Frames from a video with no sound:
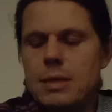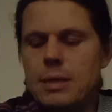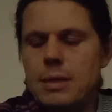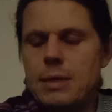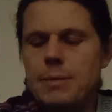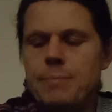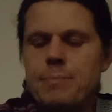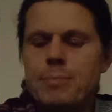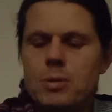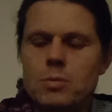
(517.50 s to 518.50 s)

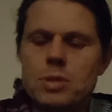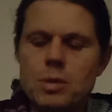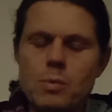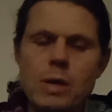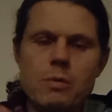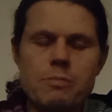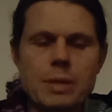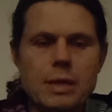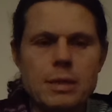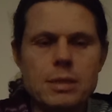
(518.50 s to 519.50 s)
um, but also where we've
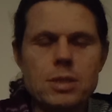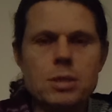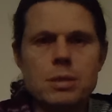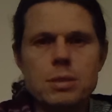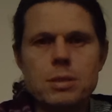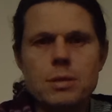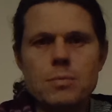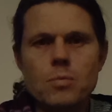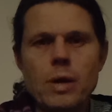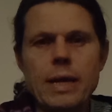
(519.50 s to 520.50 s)
been conditioned a
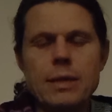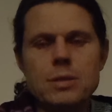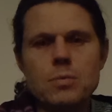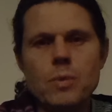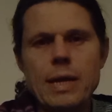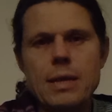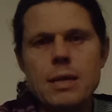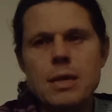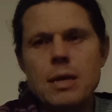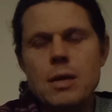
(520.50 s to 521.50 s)
certain way so
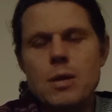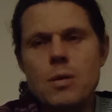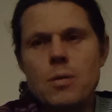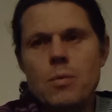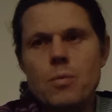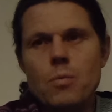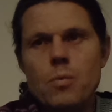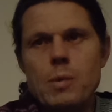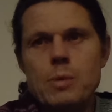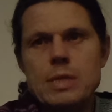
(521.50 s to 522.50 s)
when
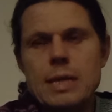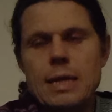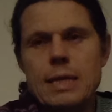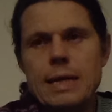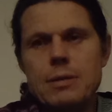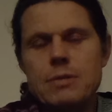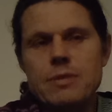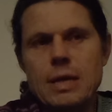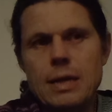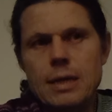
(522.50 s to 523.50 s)
when we're taken out of
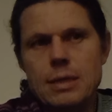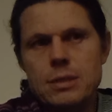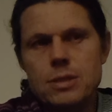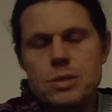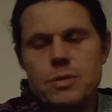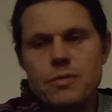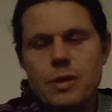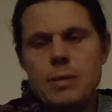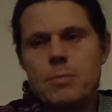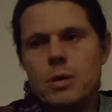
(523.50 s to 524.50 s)
that conditioned
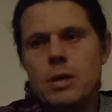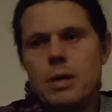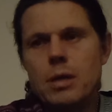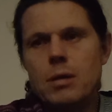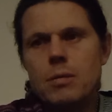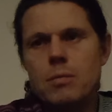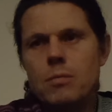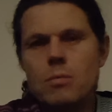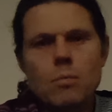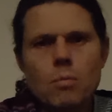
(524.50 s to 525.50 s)
framework,
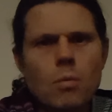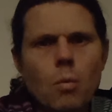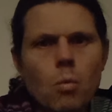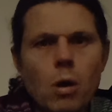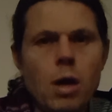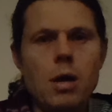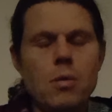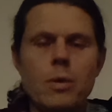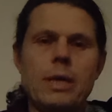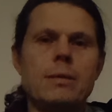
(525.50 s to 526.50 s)
what are
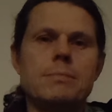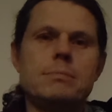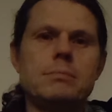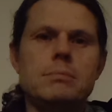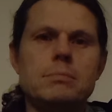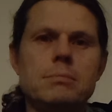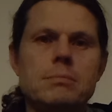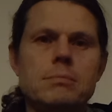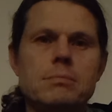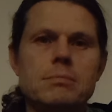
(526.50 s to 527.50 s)
we?
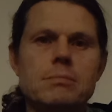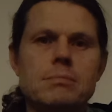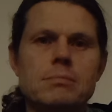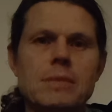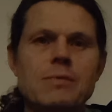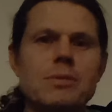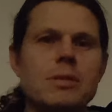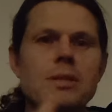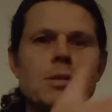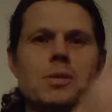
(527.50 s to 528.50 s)

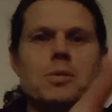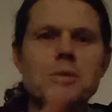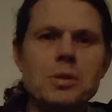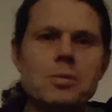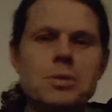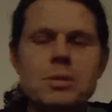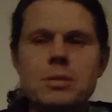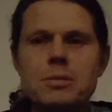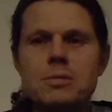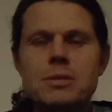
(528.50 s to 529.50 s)
Everything that you're used
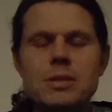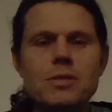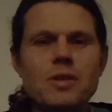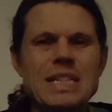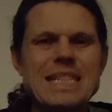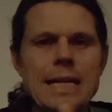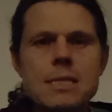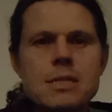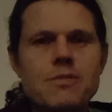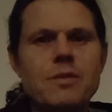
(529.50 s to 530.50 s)
to, that you've
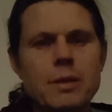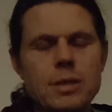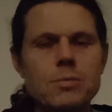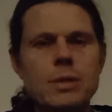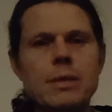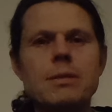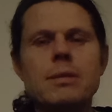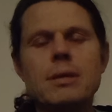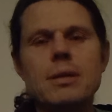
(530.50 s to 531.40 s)
identified with,